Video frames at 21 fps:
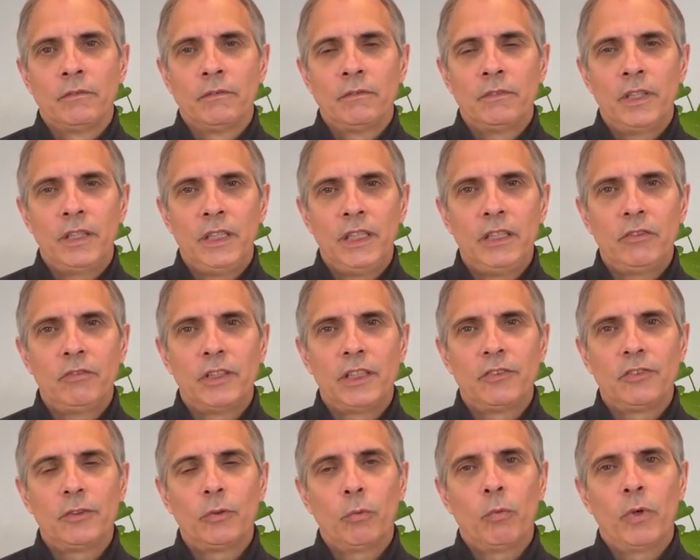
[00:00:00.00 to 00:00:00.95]
and even
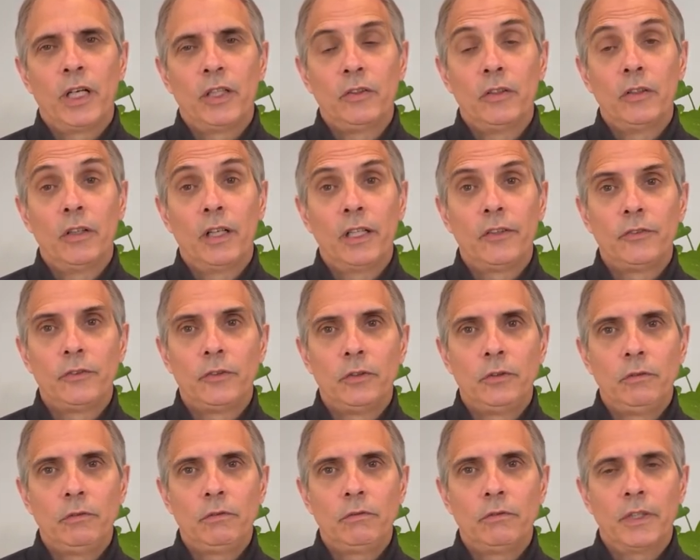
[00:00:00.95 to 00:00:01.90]
if it wandered off
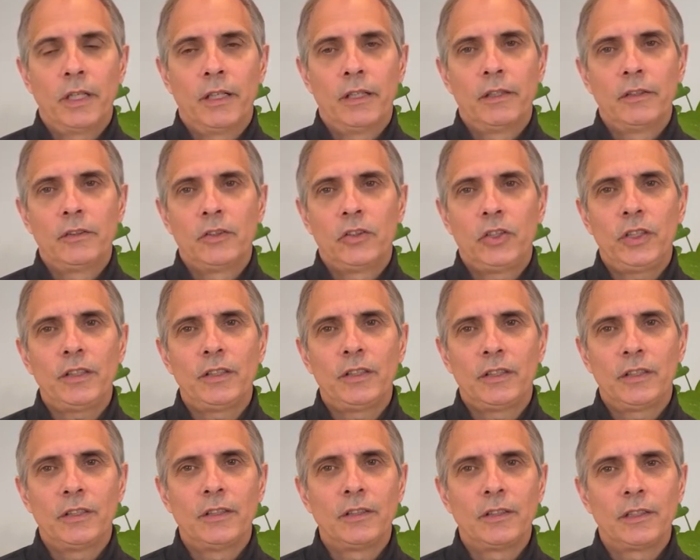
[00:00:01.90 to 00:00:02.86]
to our
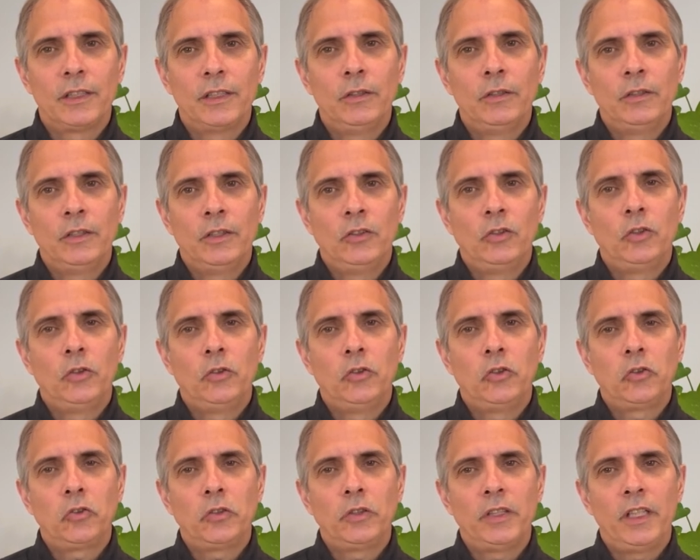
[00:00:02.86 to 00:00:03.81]
tinnitus, it is
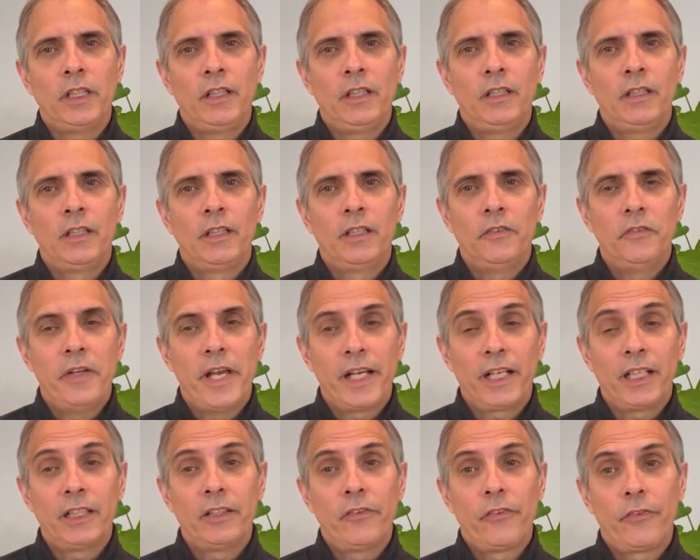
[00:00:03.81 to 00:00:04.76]
usually a
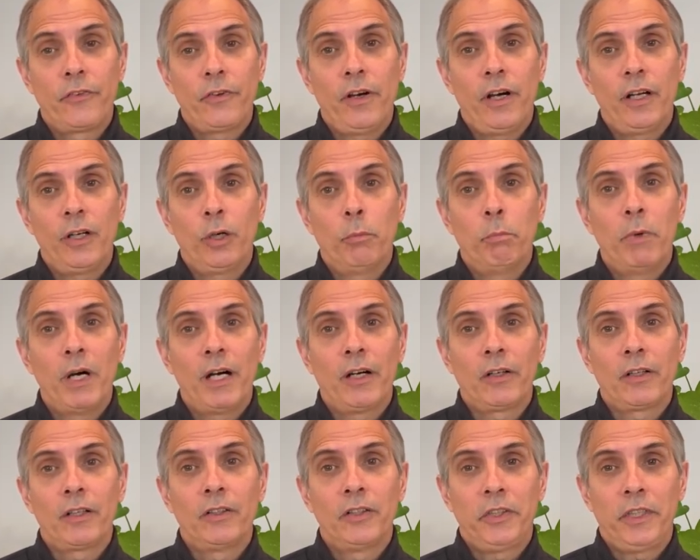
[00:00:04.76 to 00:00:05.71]
negative thought about
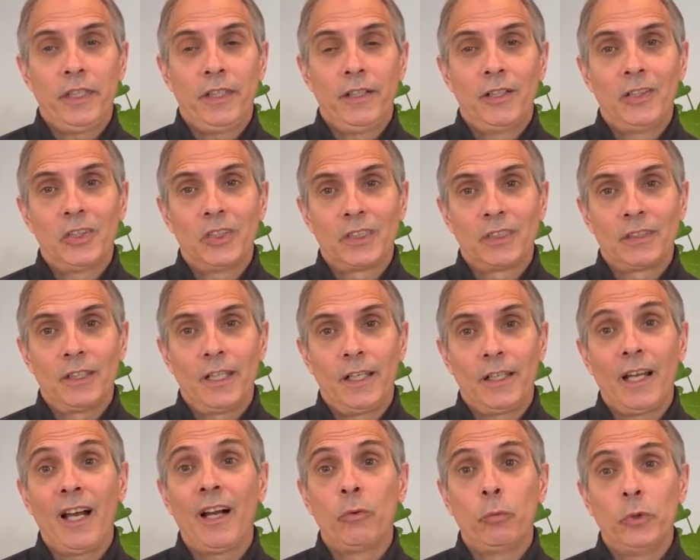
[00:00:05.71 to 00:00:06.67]
our tinnitus,
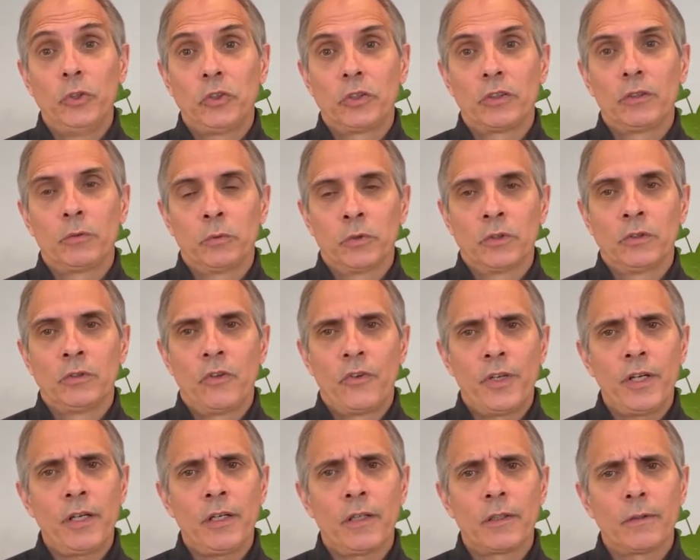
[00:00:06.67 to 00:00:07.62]
like, I wish it weren't
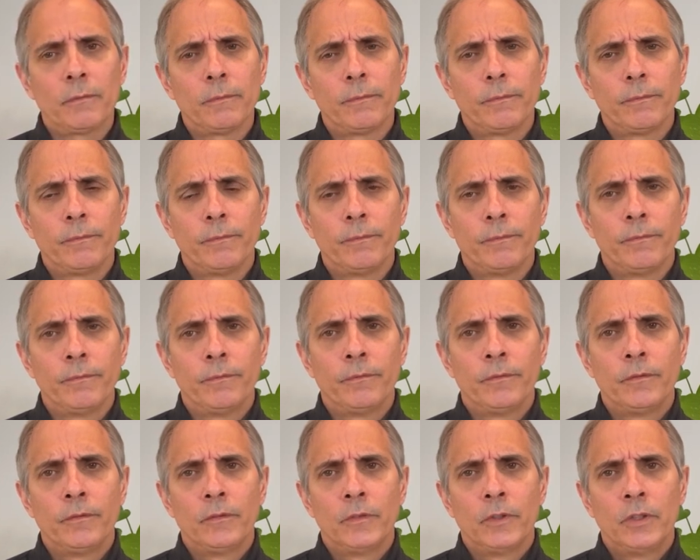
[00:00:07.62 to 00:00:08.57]
there.
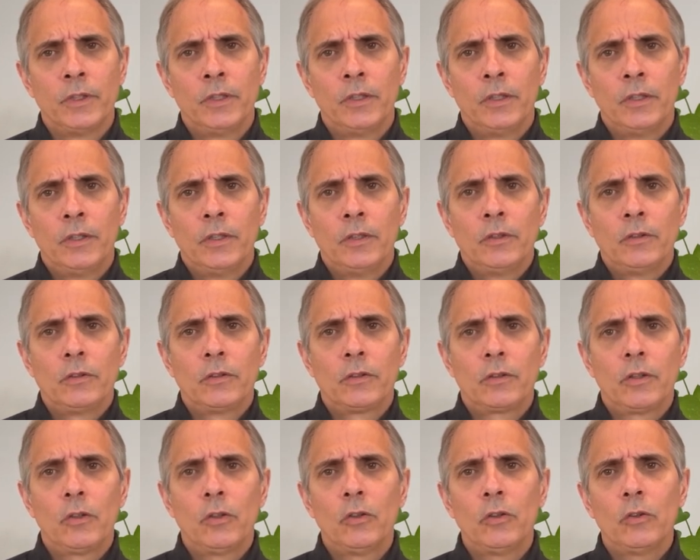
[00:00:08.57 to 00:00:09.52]

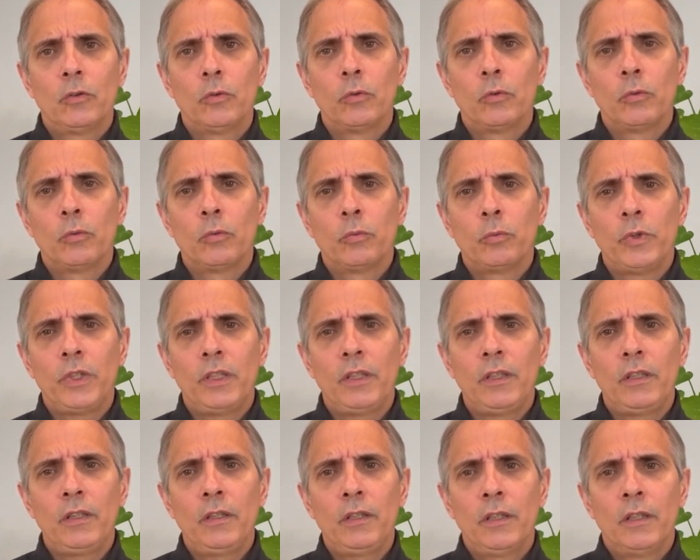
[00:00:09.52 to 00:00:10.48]
So
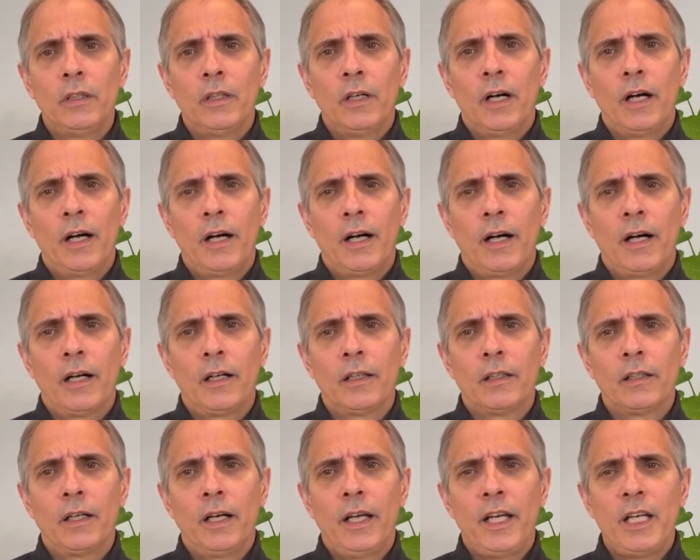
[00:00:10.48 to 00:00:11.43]
we
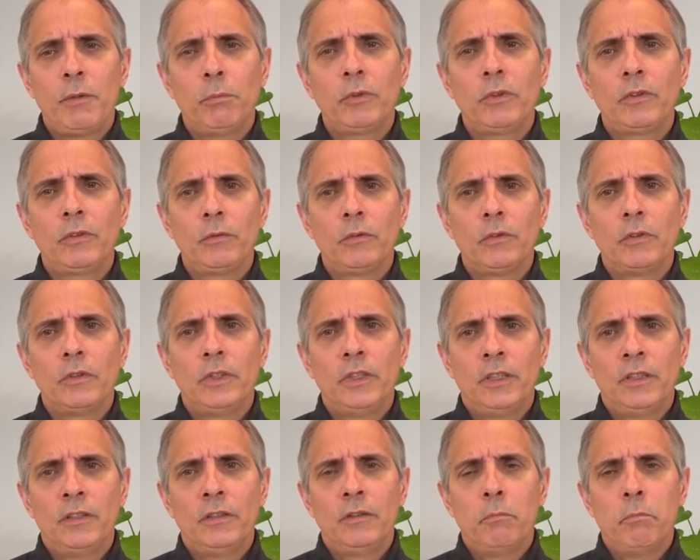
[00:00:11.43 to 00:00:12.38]
are able
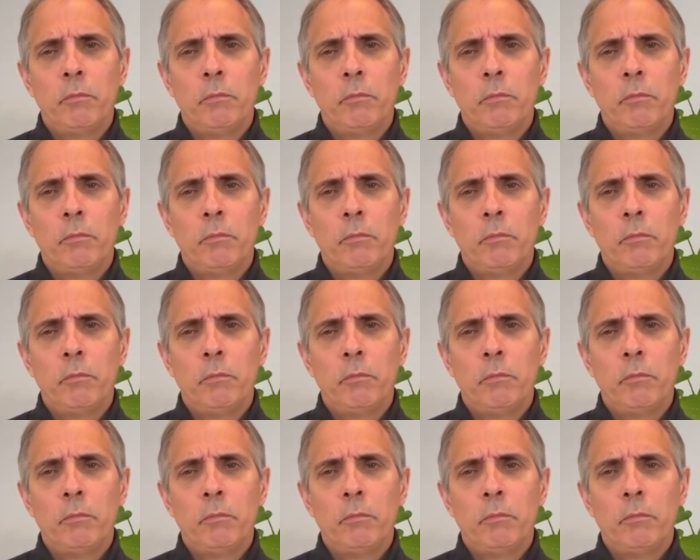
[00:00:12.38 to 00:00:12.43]
in